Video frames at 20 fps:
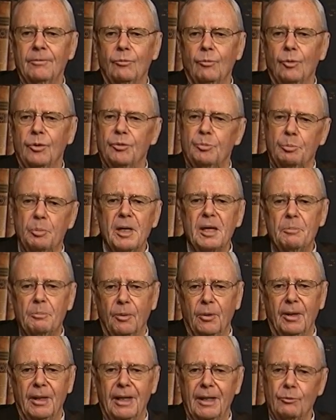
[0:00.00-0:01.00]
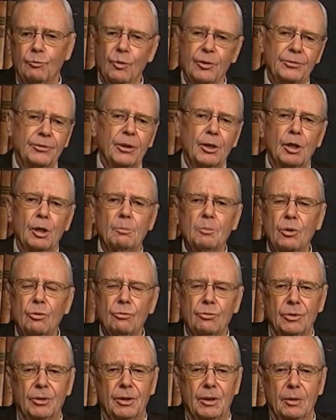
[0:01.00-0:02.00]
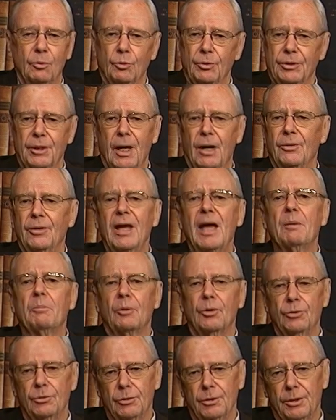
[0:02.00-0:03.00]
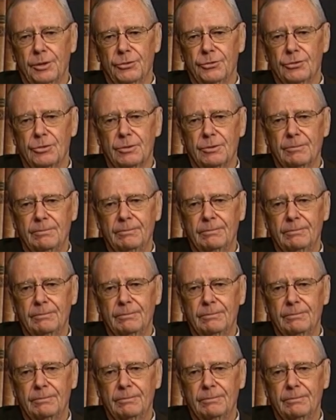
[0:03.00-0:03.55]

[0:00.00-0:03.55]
with people and with the community, with our neighborhoods.